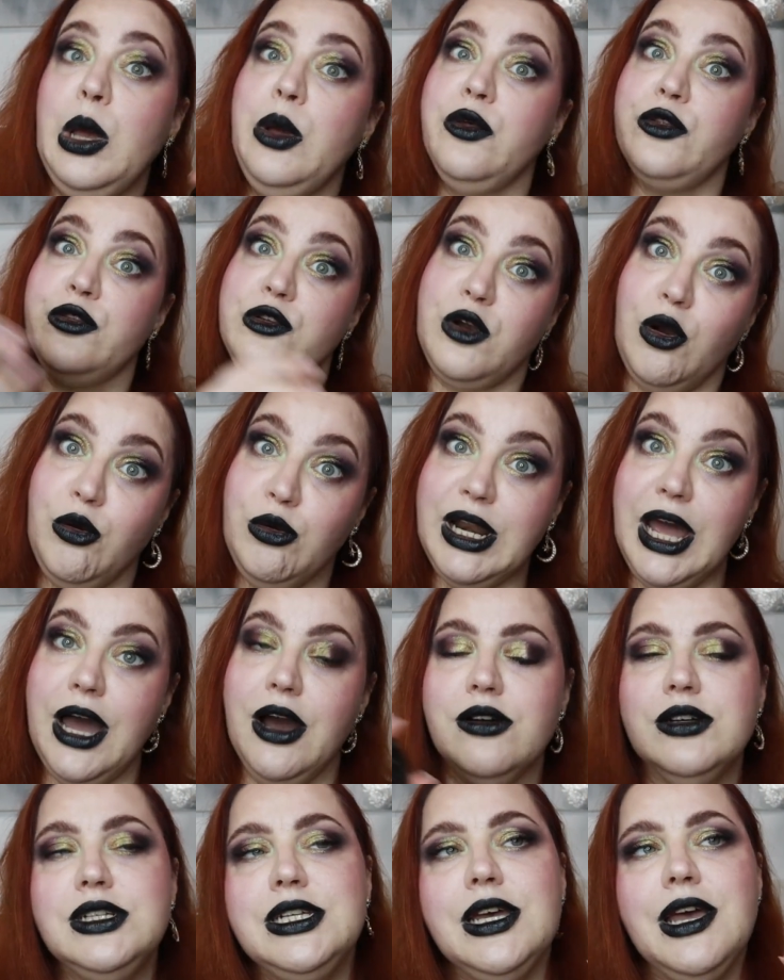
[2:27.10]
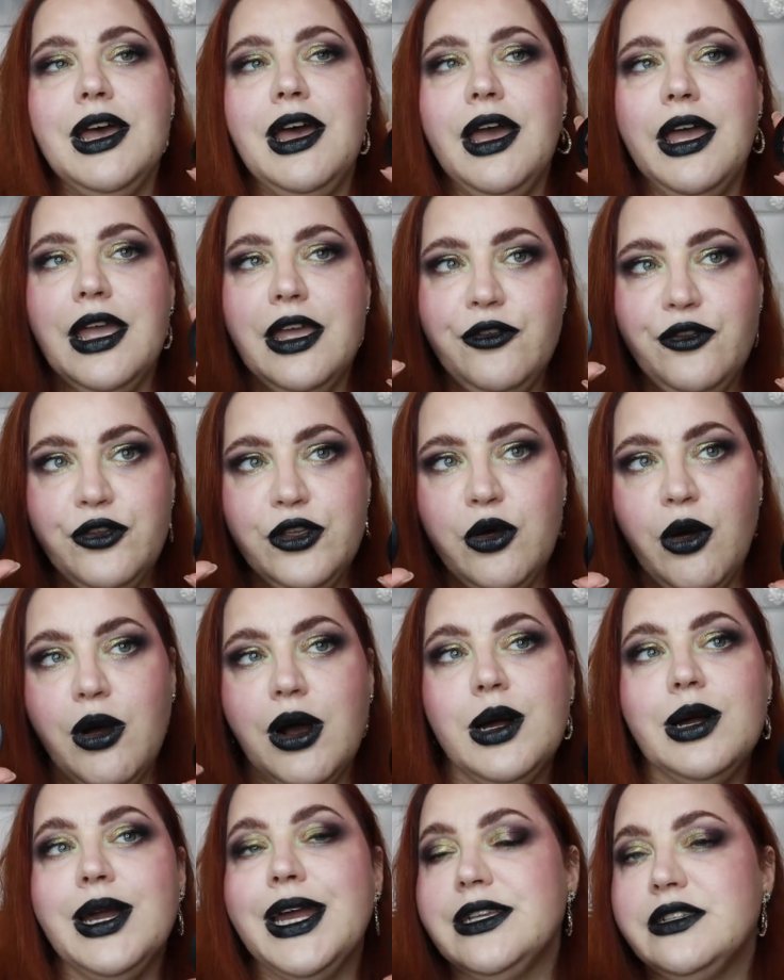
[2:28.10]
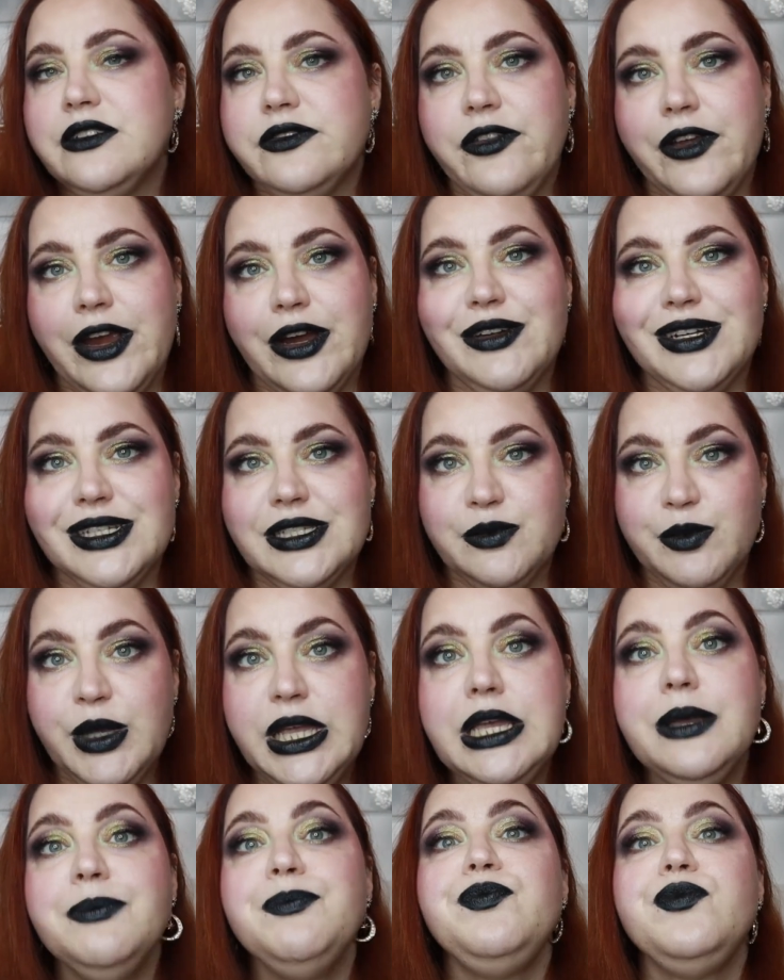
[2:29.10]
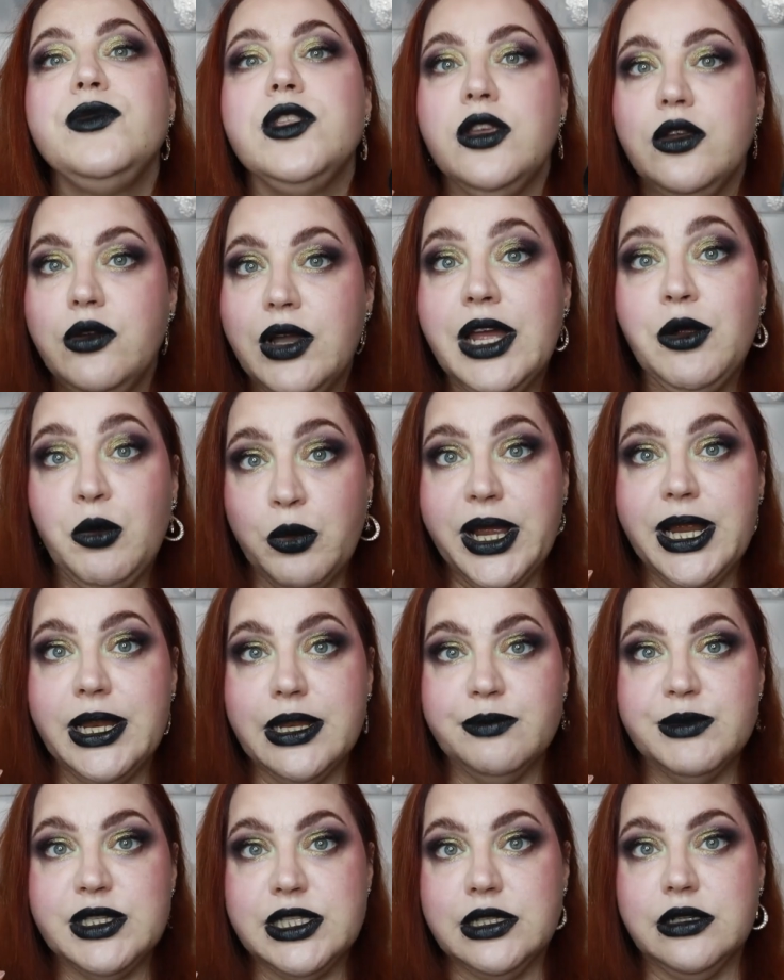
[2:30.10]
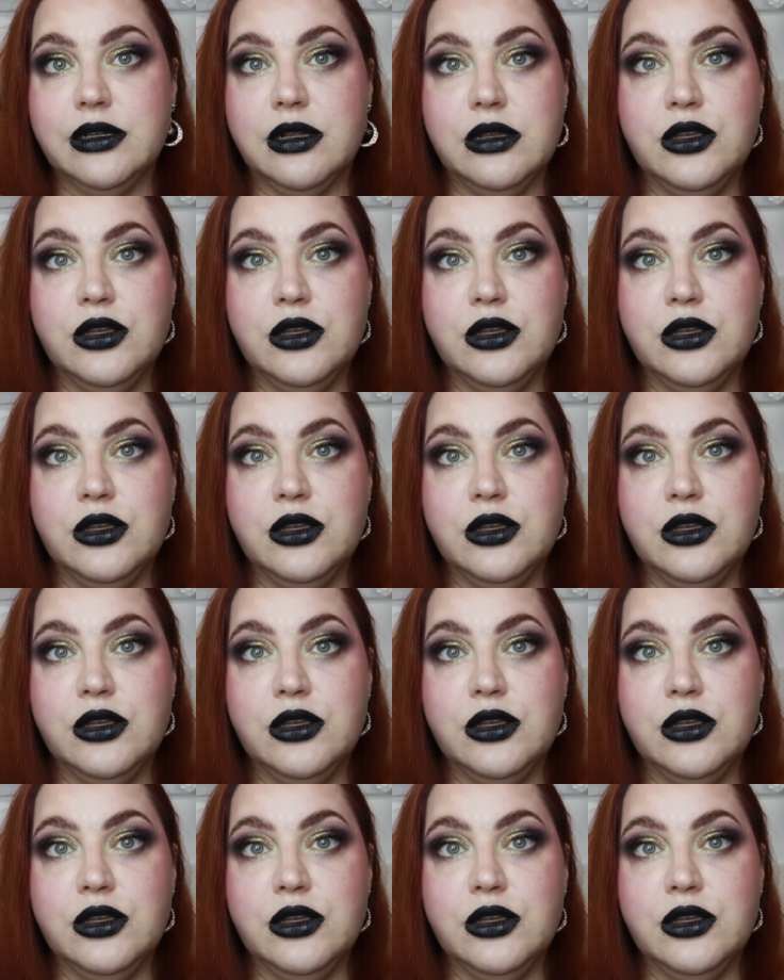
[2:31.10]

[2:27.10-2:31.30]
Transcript: thrown out. If you are as fair as me, you can wear them still.